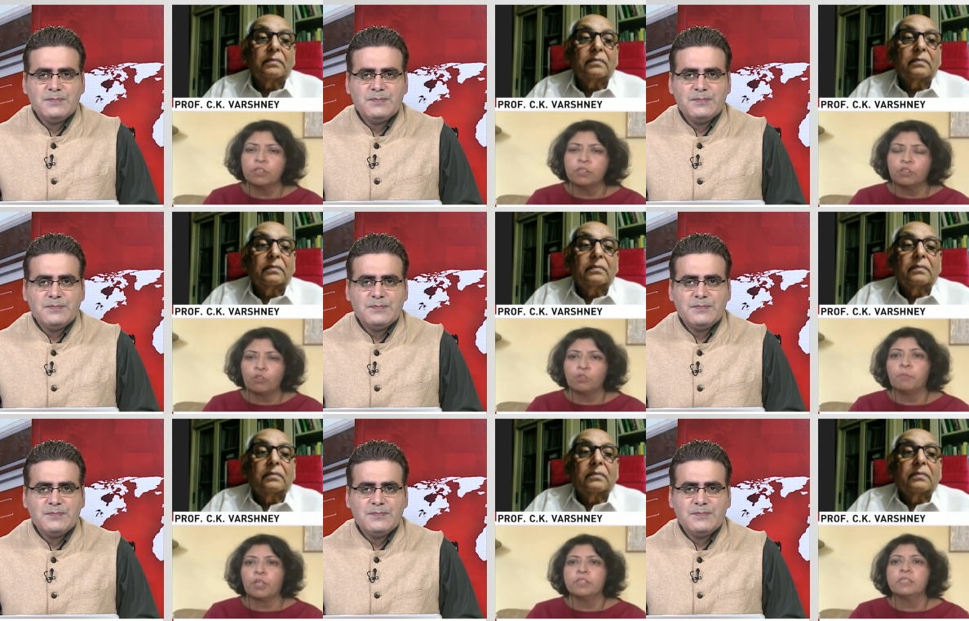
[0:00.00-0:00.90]
Speaker 1: also
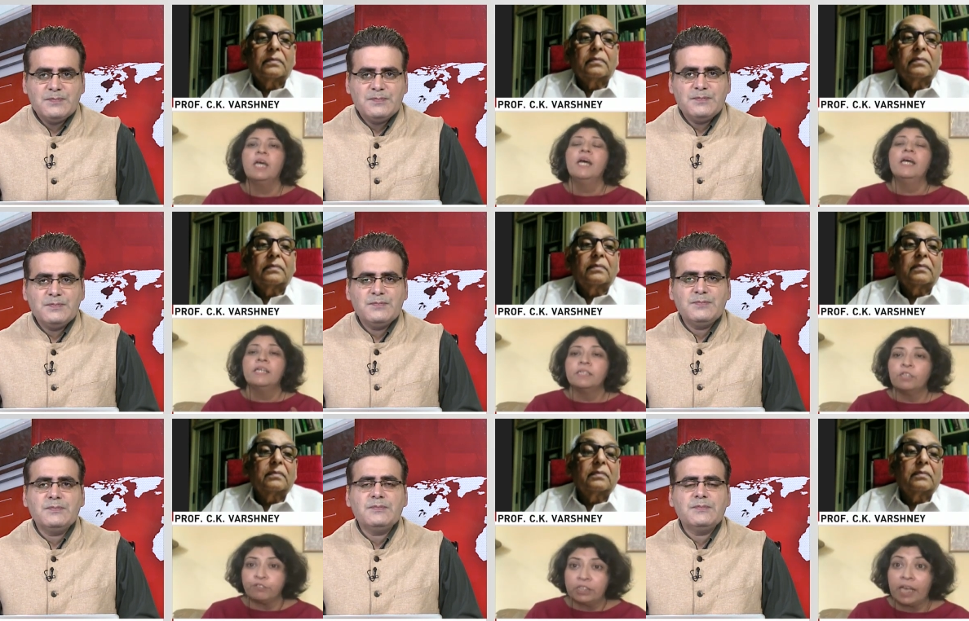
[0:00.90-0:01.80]
because of
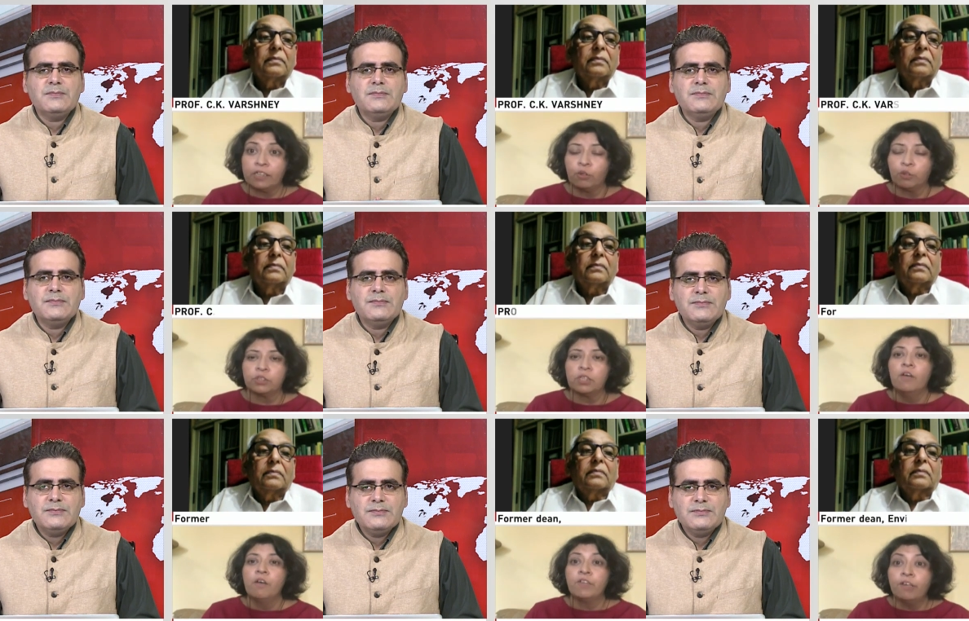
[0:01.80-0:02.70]
cyclones. We
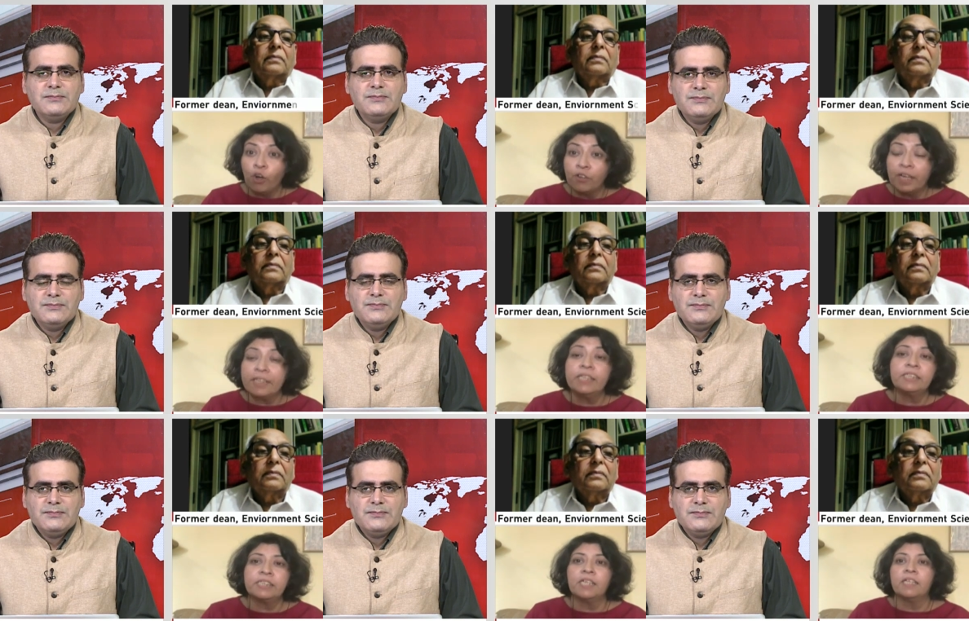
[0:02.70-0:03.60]
have already
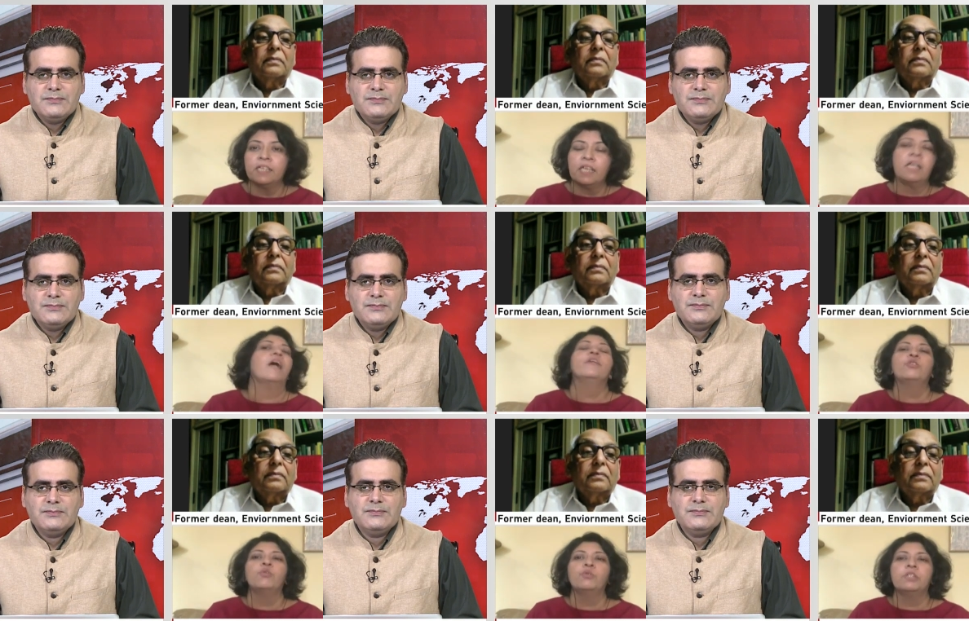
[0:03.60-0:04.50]
seen in the last two
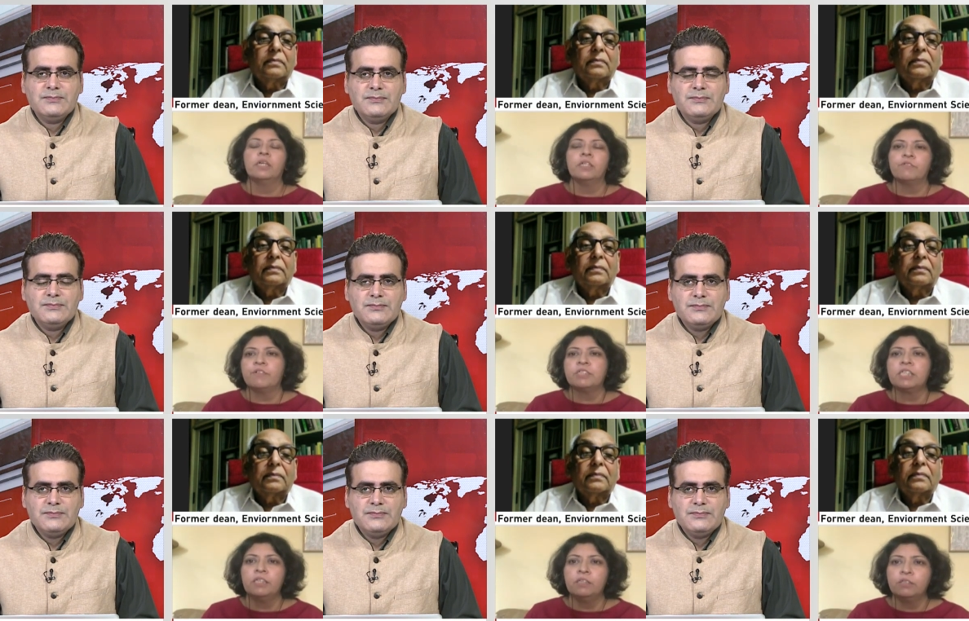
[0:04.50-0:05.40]
years, we have
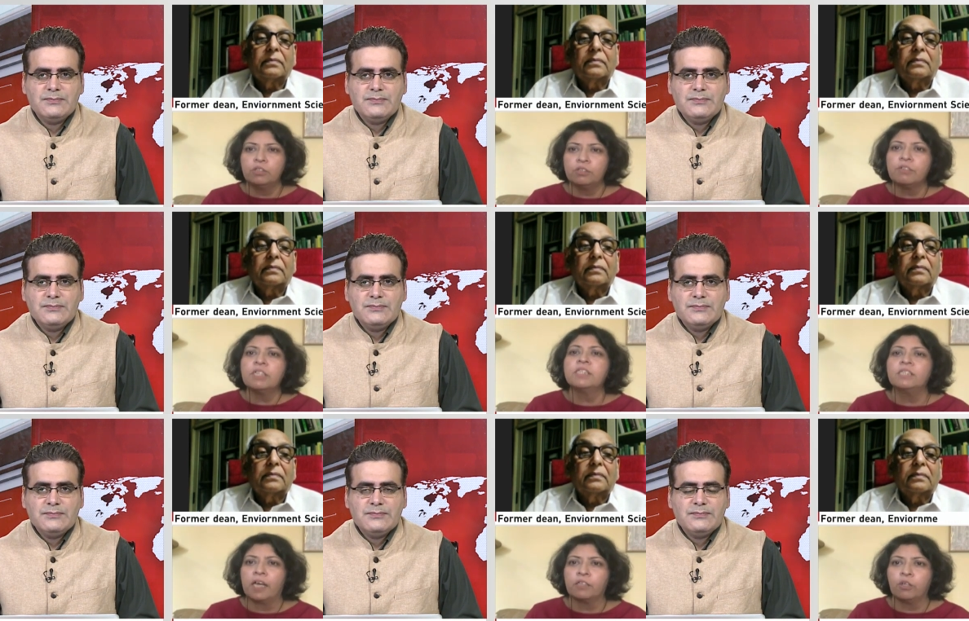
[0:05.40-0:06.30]
seen three
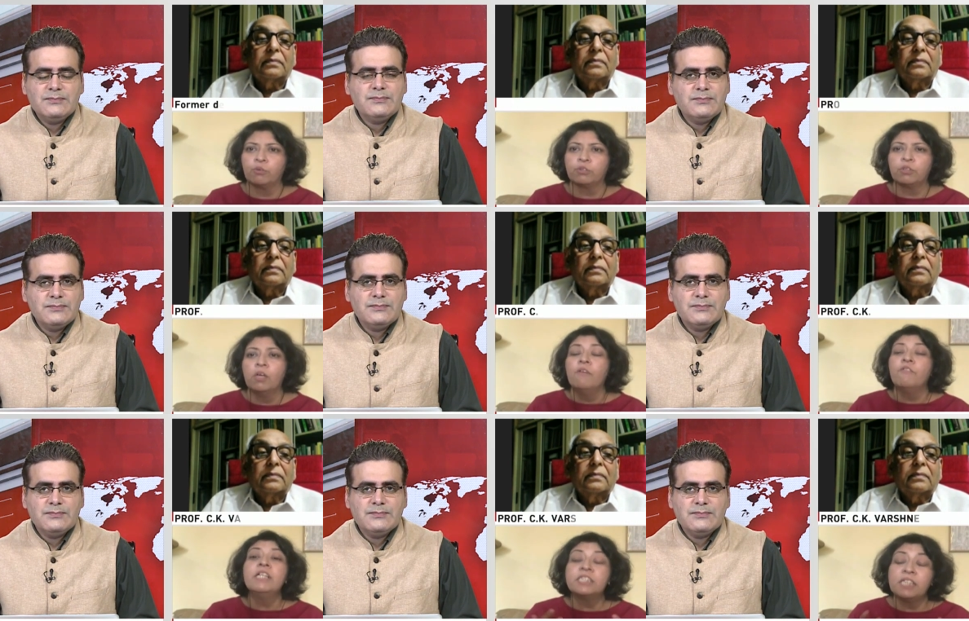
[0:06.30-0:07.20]
cyclones. We'll
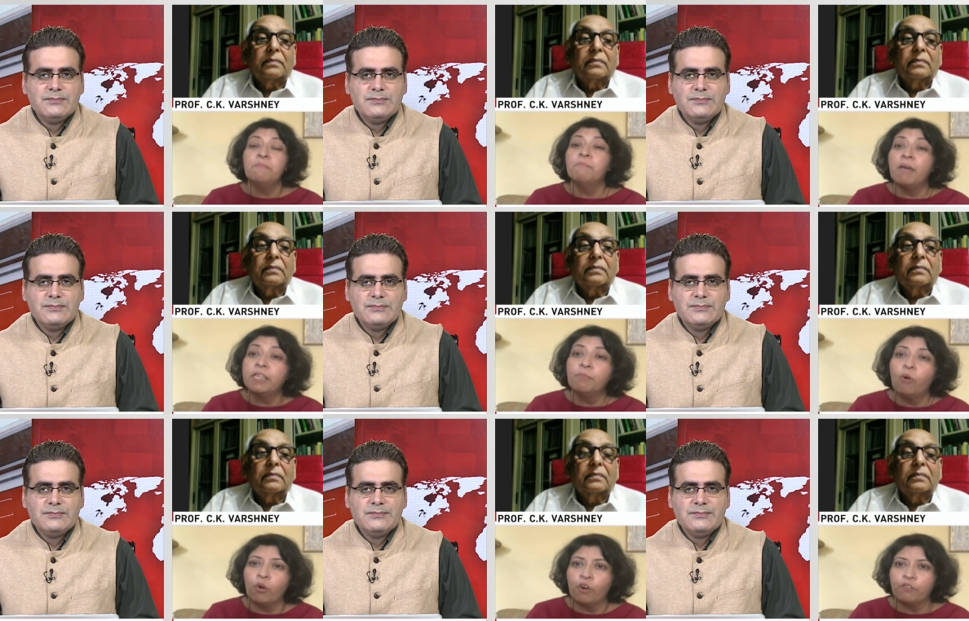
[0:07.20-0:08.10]
see many
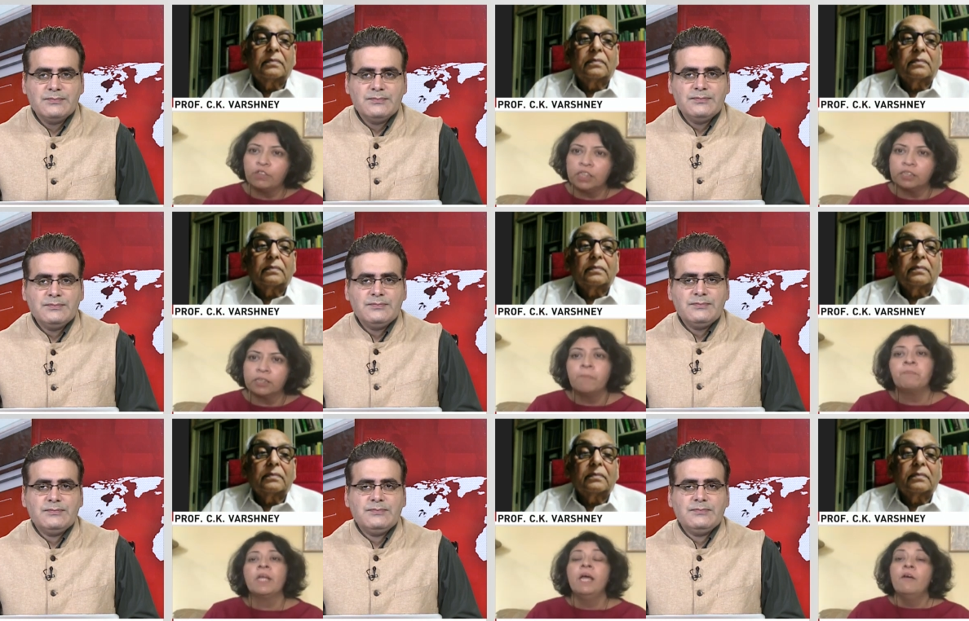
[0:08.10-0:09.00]
more of these.
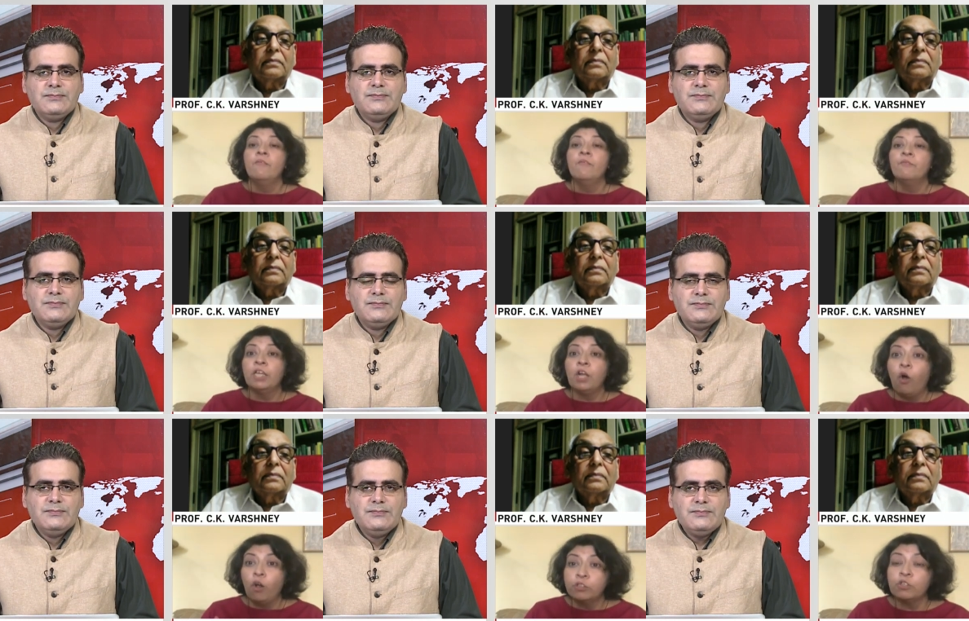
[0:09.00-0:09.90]
We'll
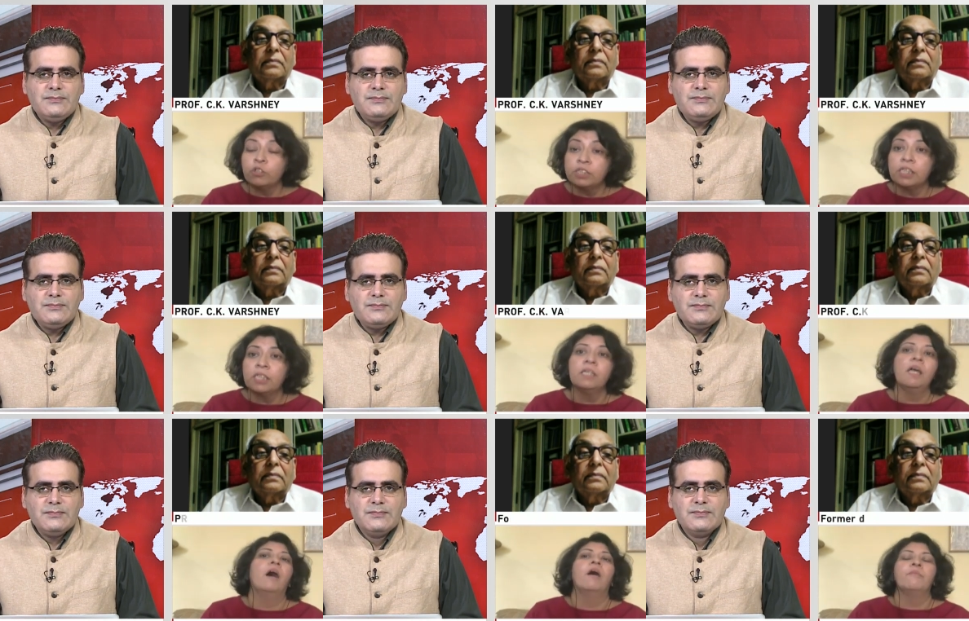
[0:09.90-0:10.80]
also see
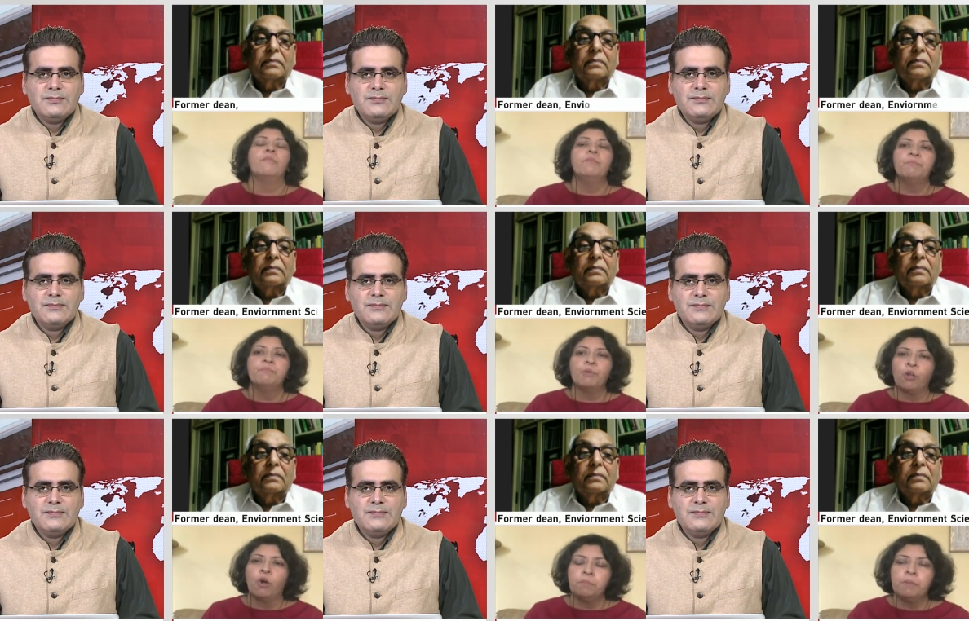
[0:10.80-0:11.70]
uh, prolonged
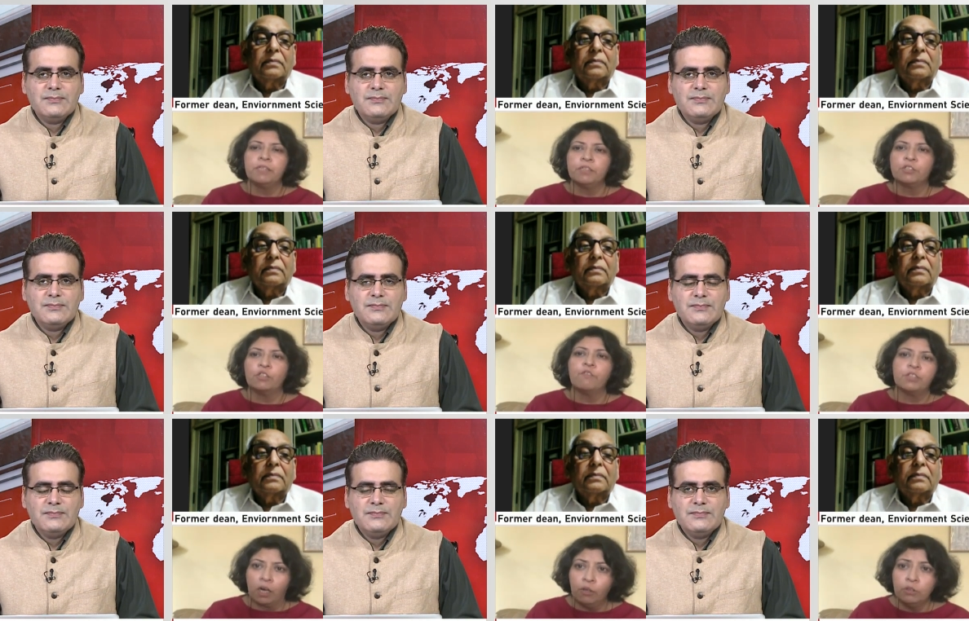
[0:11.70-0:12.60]
periods of drought,